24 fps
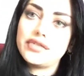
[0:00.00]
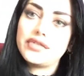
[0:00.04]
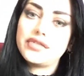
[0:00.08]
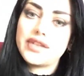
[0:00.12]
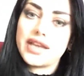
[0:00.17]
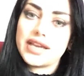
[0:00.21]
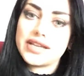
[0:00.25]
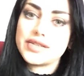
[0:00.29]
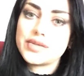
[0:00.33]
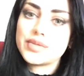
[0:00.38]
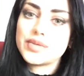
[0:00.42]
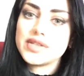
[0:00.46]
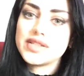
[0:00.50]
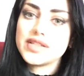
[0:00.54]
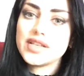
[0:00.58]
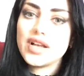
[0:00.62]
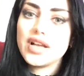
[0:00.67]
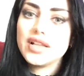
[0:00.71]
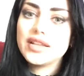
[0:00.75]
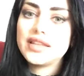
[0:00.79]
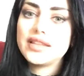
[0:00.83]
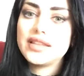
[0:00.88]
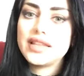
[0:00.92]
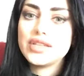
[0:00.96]
test
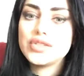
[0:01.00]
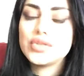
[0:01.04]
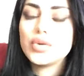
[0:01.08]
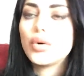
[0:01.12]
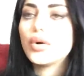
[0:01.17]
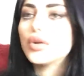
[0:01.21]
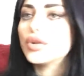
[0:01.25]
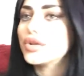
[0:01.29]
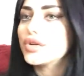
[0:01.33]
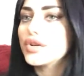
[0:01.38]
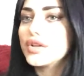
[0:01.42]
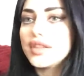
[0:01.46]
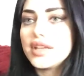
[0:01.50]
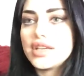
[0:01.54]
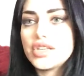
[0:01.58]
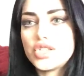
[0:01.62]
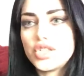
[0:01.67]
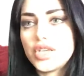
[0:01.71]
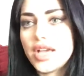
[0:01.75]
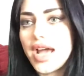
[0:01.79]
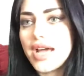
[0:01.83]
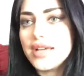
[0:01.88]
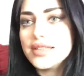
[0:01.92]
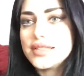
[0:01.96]
result, and they told her that
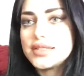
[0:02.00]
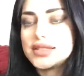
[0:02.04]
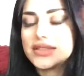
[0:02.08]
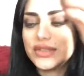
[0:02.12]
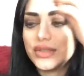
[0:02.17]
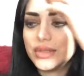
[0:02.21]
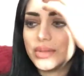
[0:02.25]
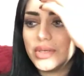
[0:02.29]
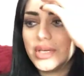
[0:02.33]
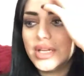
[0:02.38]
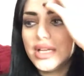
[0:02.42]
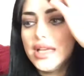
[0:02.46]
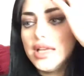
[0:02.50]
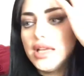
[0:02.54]
she has to